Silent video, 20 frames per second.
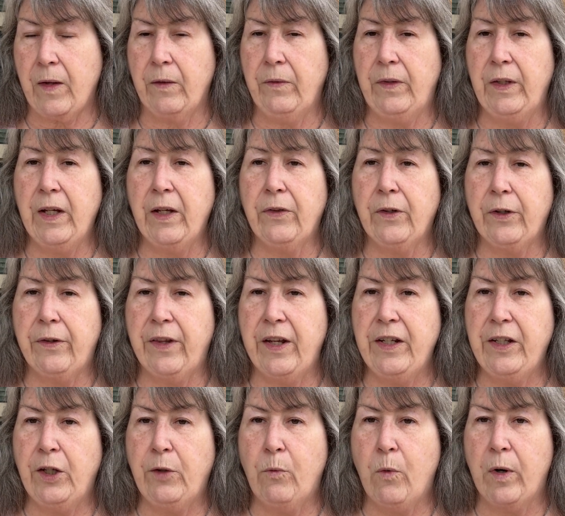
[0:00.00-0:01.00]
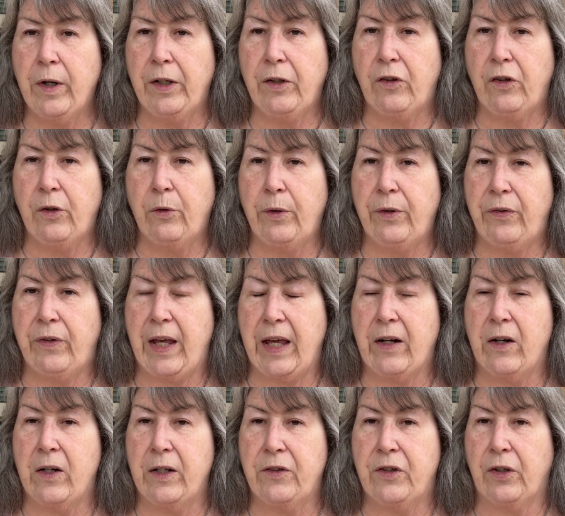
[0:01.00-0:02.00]
the other thing you want to do is get
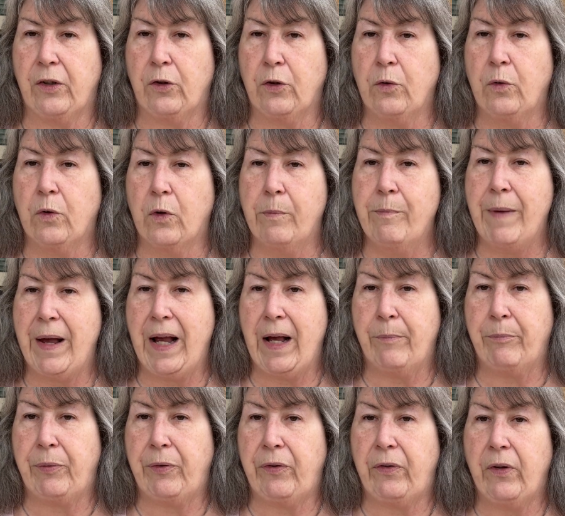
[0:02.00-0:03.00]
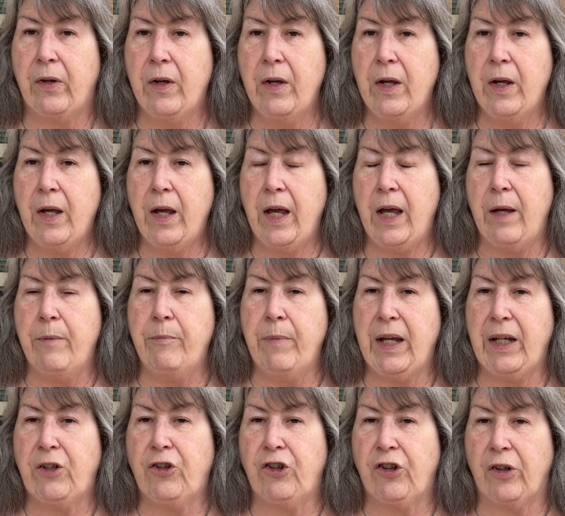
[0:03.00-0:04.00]
onto Google Maps and
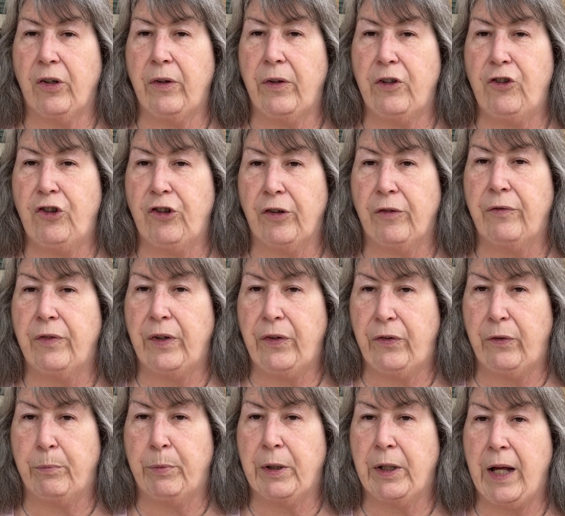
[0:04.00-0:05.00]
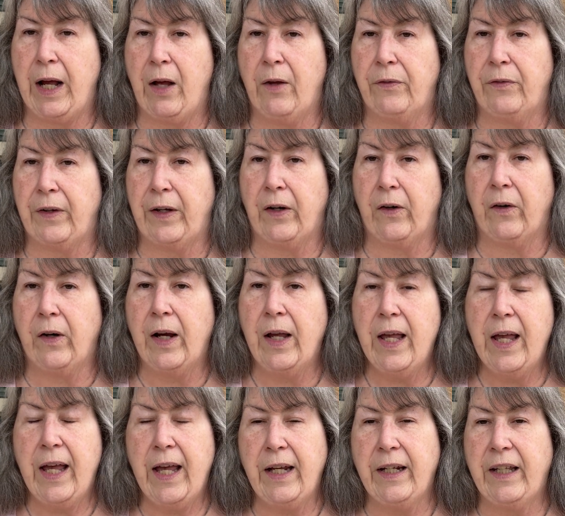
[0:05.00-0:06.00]
make sure that you're visible out there,
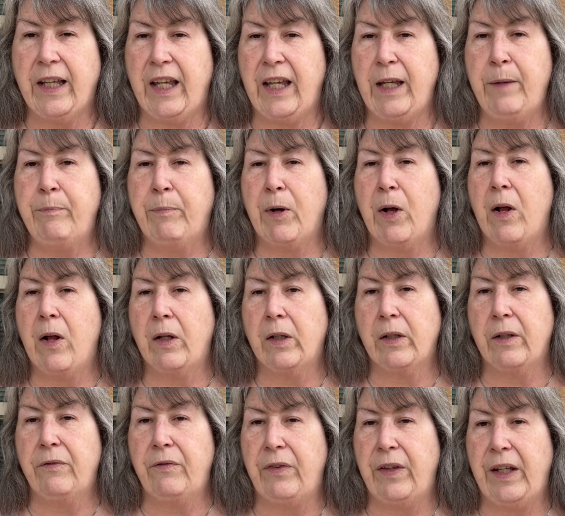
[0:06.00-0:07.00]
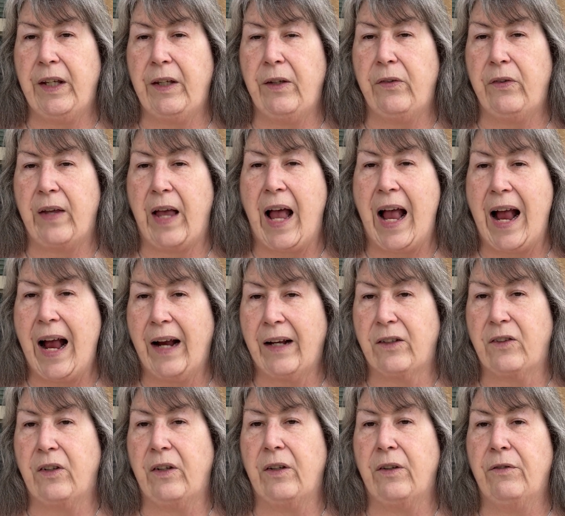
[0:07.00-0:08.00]
and keep all of these
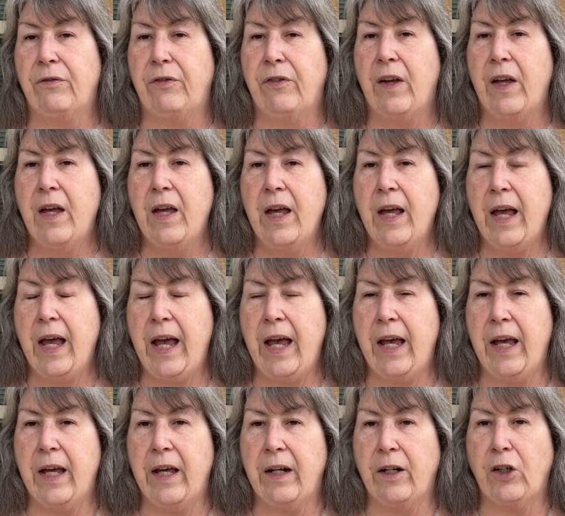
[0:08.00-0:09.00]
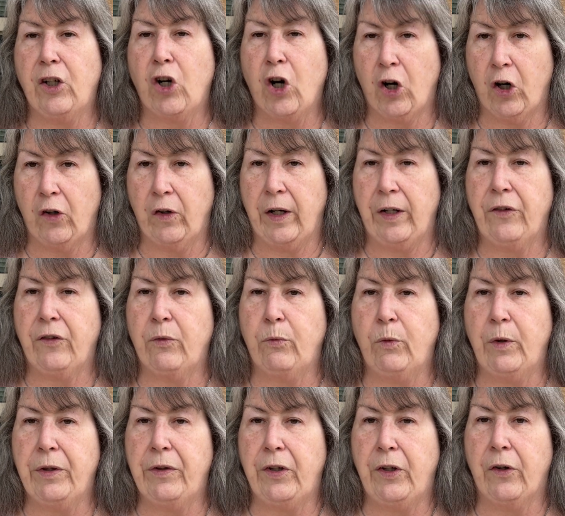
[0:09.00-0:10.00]
active and current
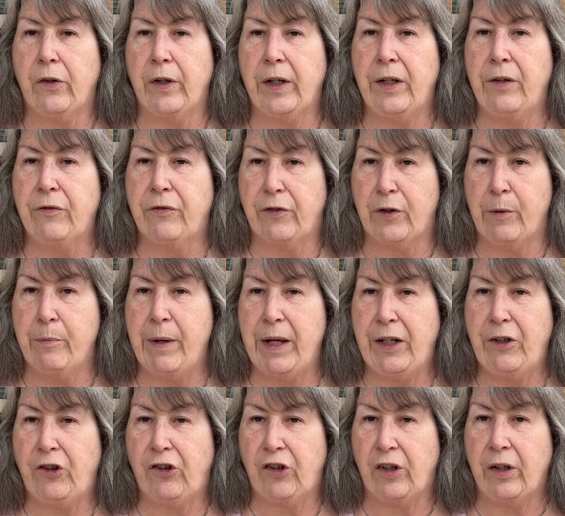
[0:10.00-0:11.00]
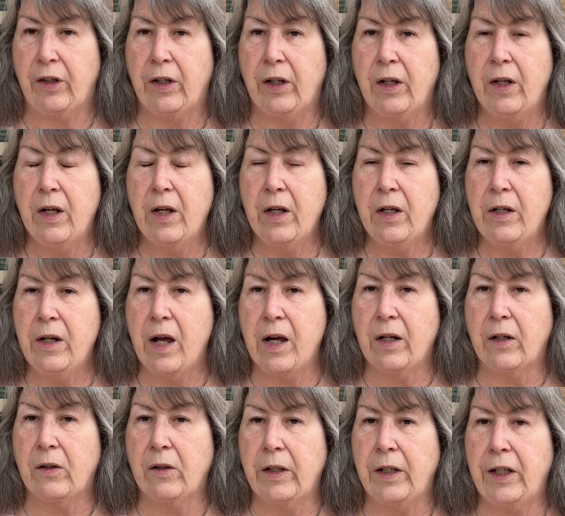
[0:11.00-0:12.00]
with your information.
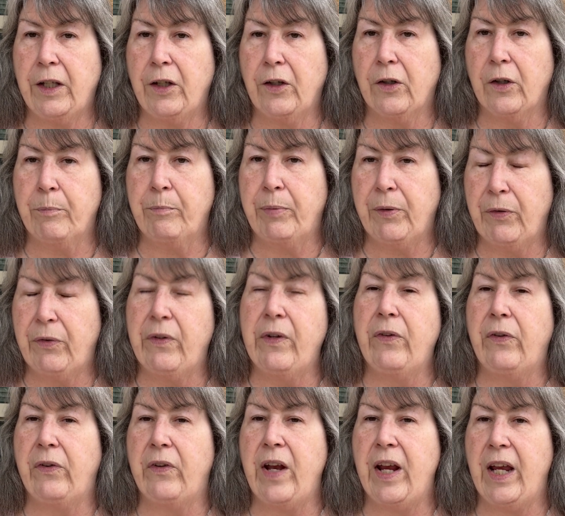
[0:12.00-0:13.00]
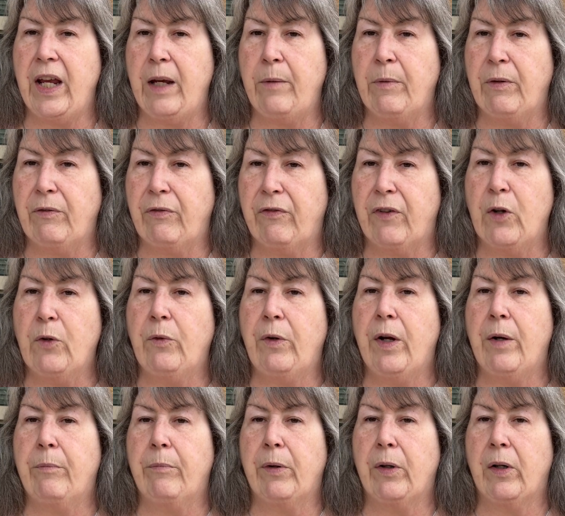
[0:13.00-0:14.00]
Not only your business name and phone
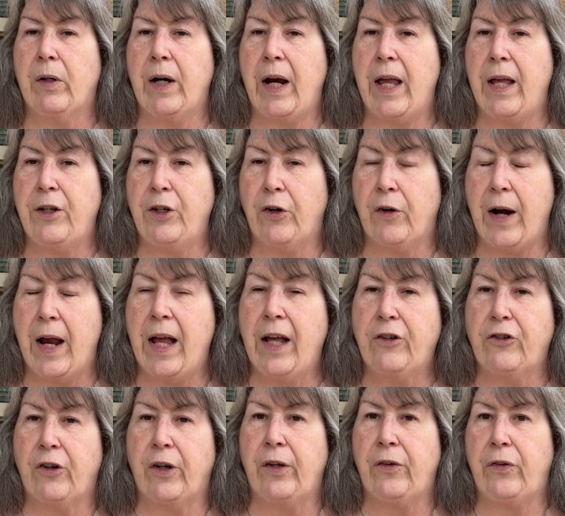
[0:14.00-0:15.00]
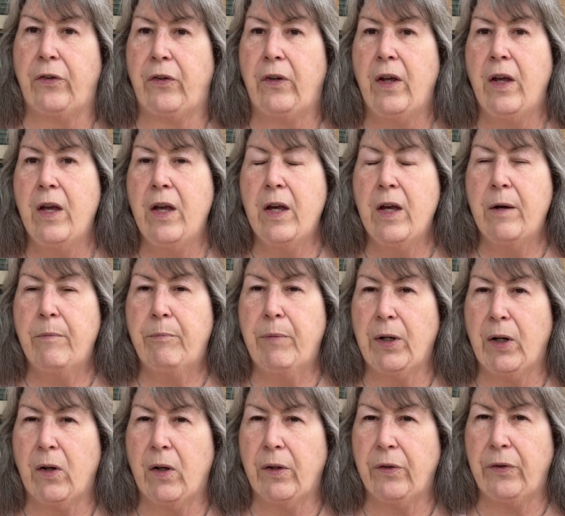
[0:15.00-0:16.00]
number and your address,
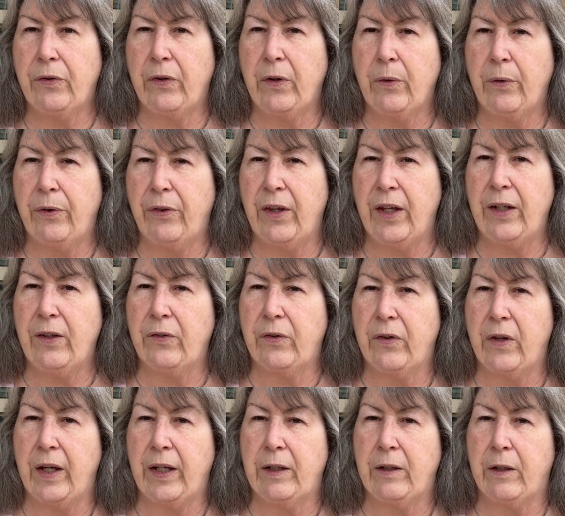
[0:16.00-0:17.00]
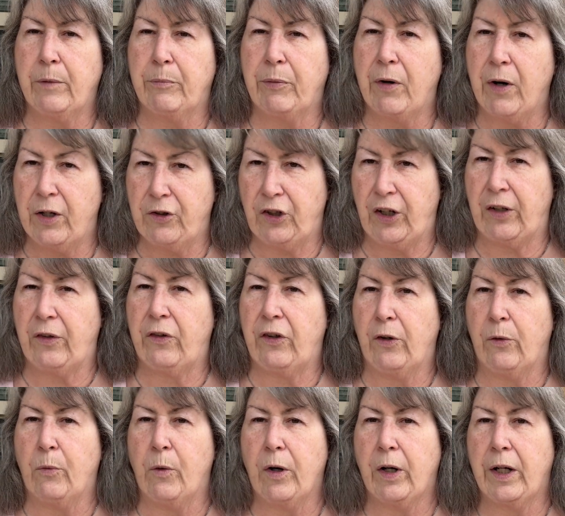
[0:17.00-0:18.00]
but also things like the projects
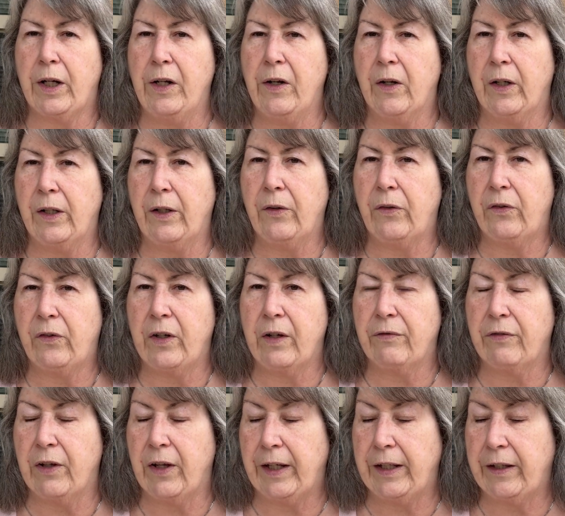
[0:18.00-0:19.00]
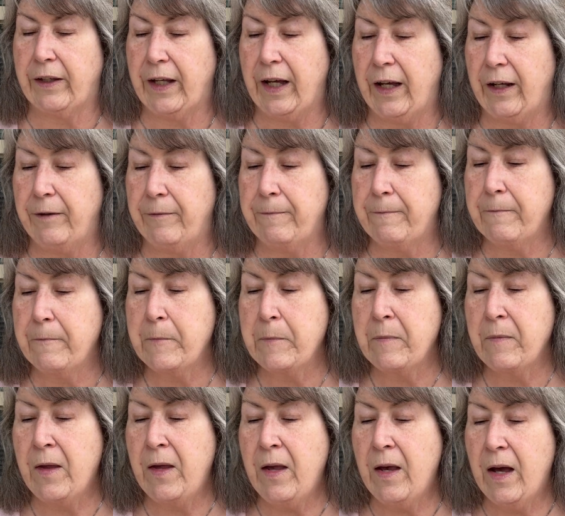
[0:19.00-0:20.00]
you're working on and stuff like that.
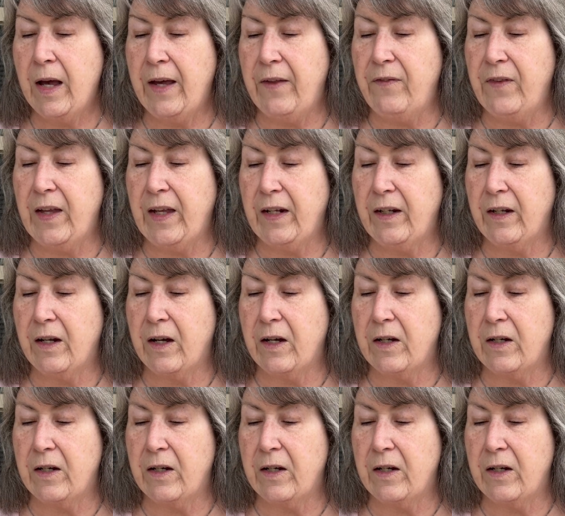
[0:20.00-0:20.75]
And then